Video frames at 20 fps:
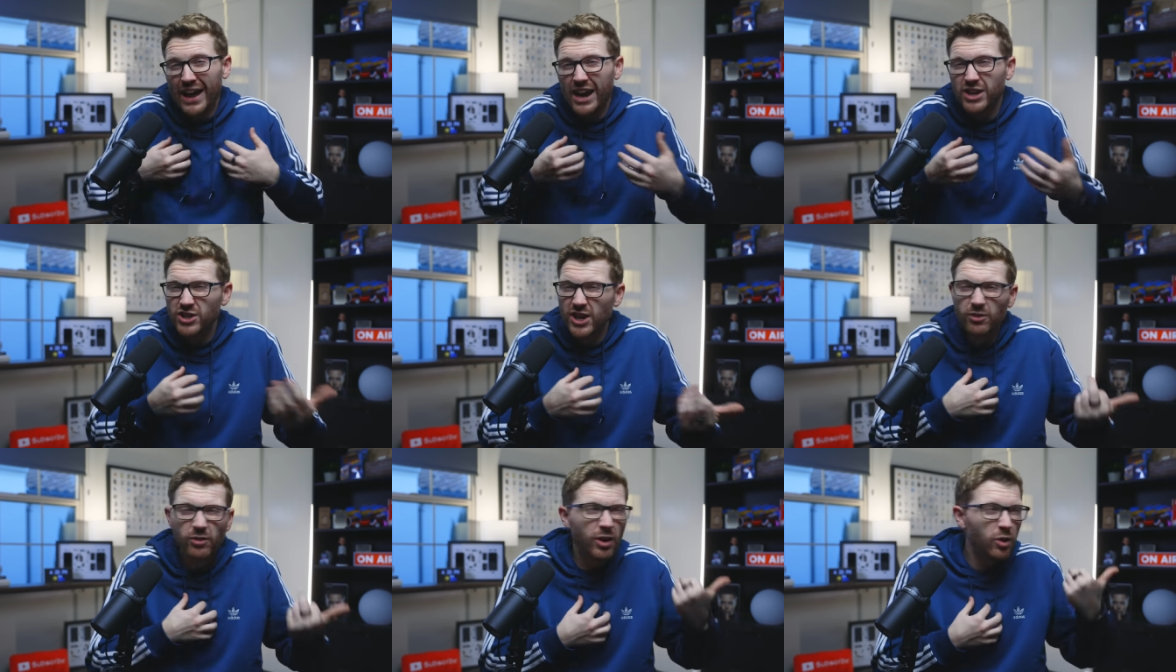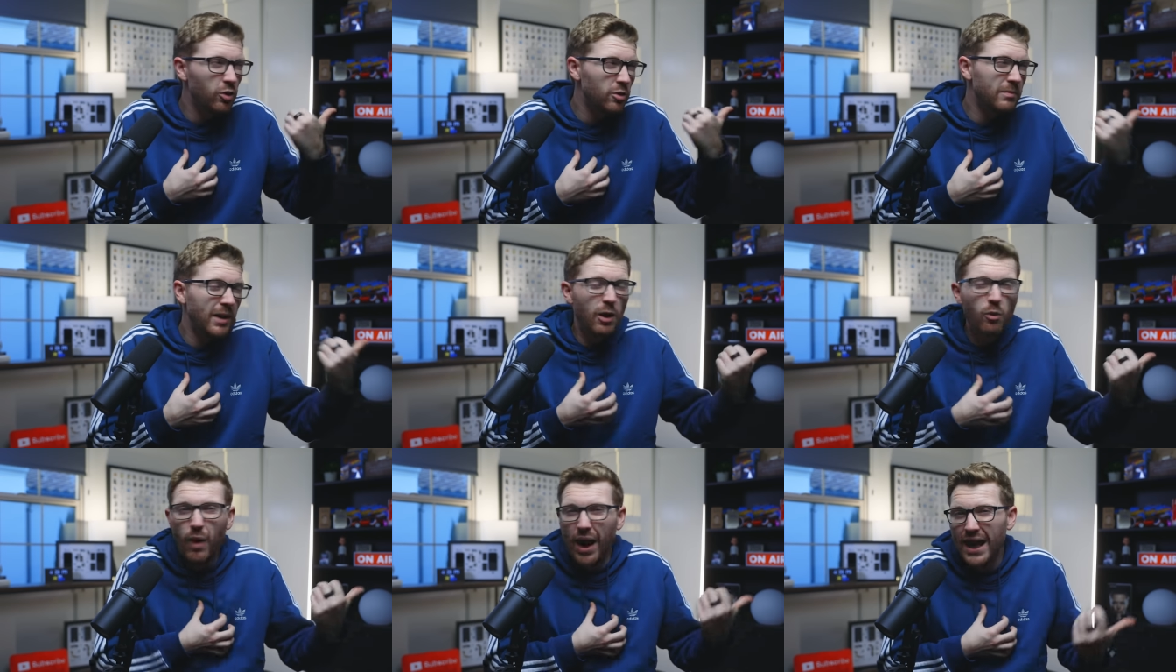Actually, I run it with
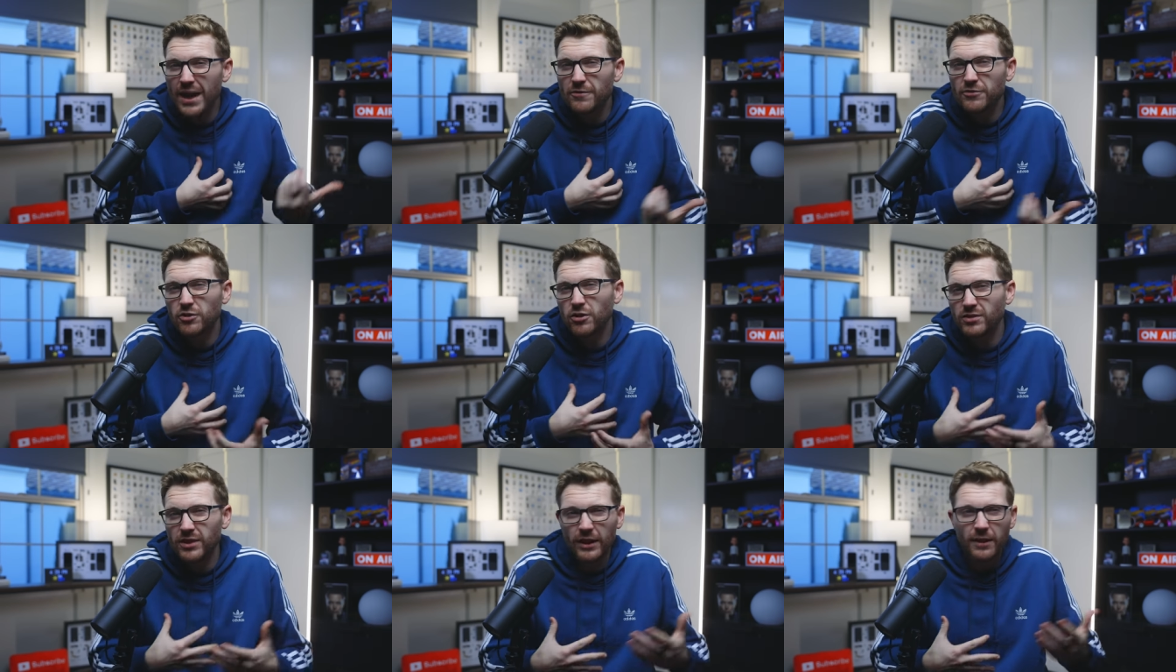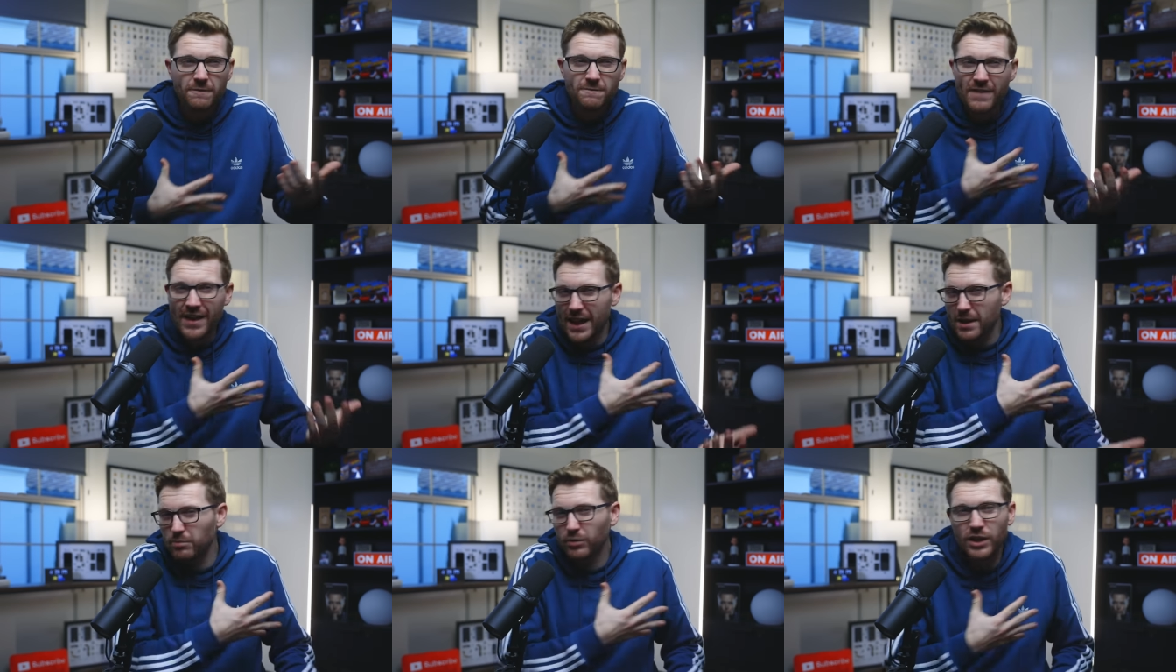my wife, so it's like a
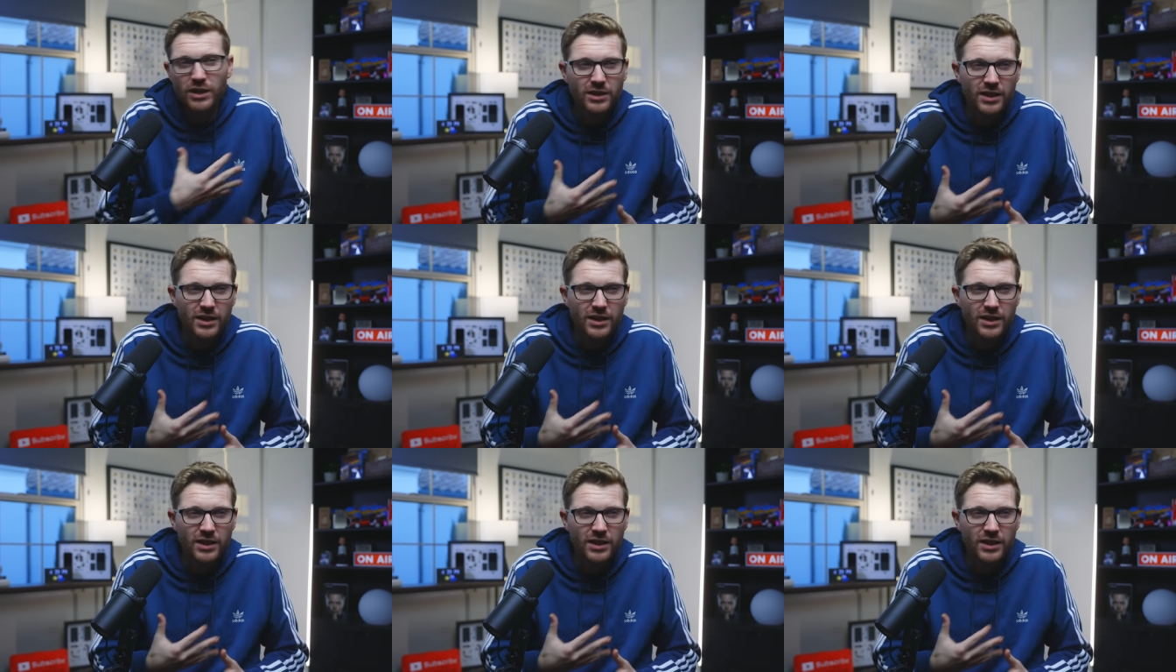family